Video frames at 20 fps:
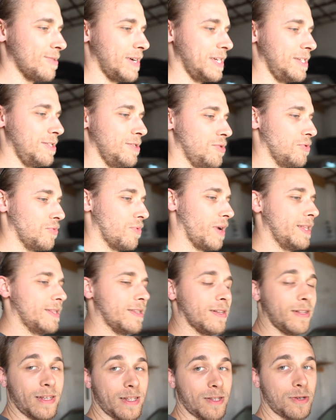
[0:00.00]
so I need to wait
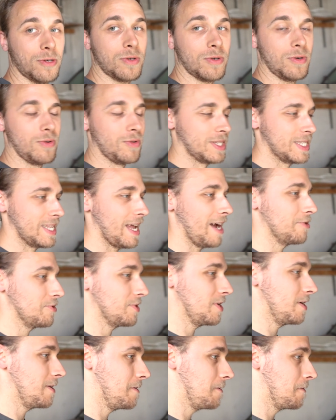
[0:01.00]
till it cools
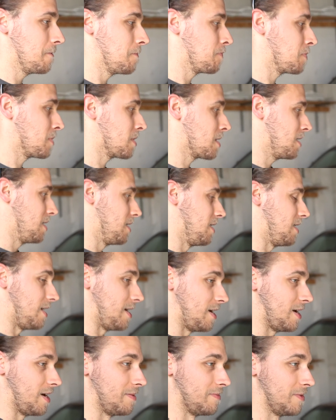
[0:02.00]
down.
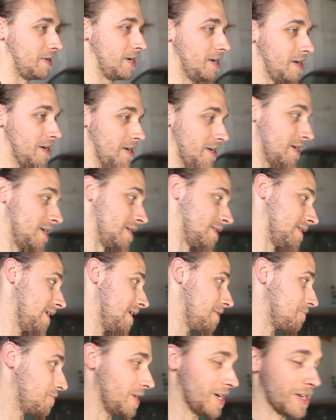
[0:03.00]
And
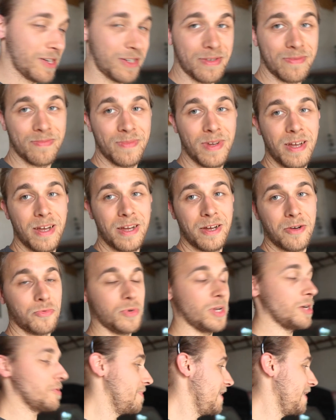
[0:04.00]
yeah, we are